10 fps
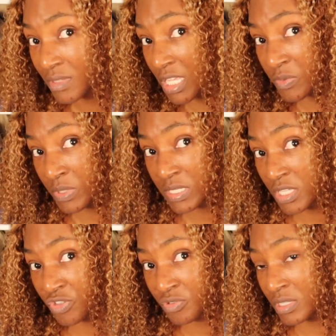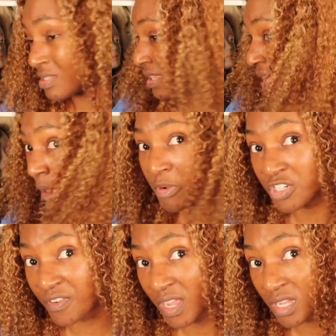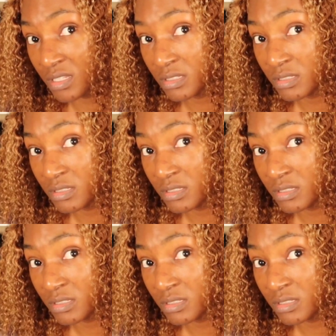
As we just saying, this looking like a bushfire.